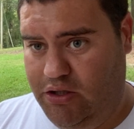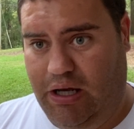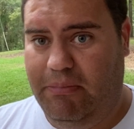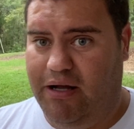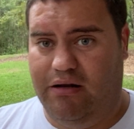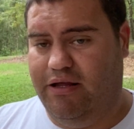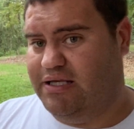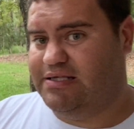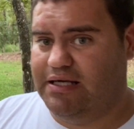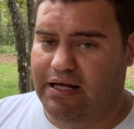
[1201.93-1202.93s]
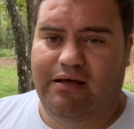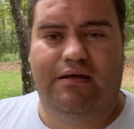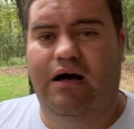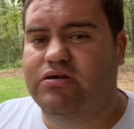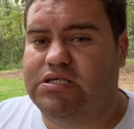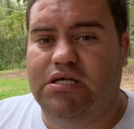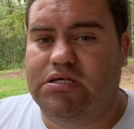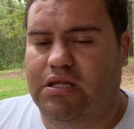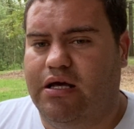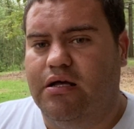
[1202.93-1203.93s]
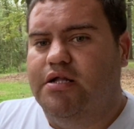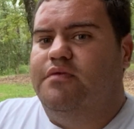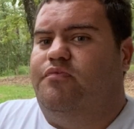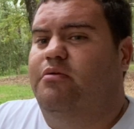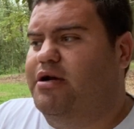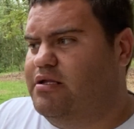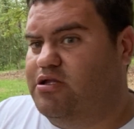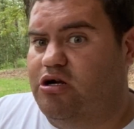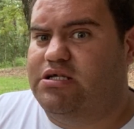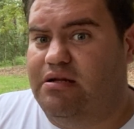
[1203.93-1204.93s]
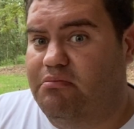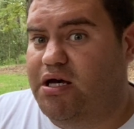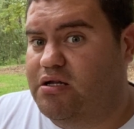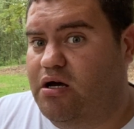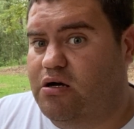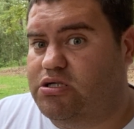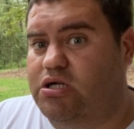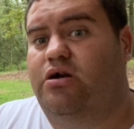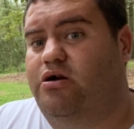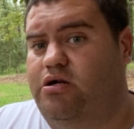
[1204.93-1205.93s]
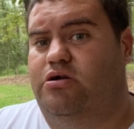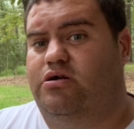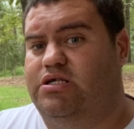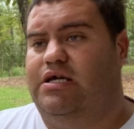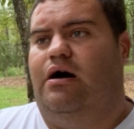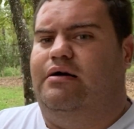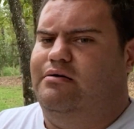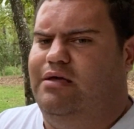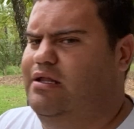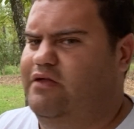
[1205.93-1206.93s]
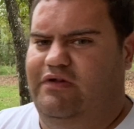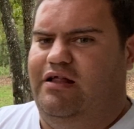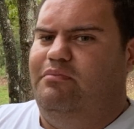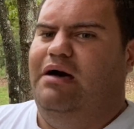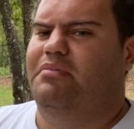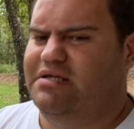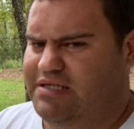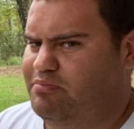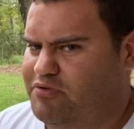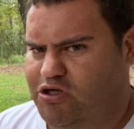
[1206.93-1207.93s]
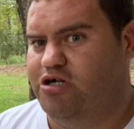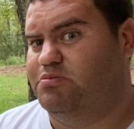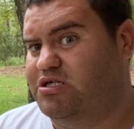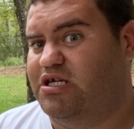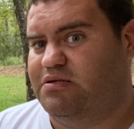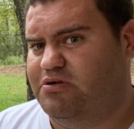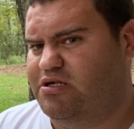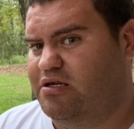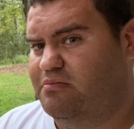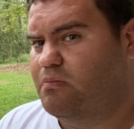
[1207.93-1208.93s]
I'm not gonna like say how stingy. Like, you're making $13 million a year, and you're gonna say, I can't live in Alabama because they charge me 6%.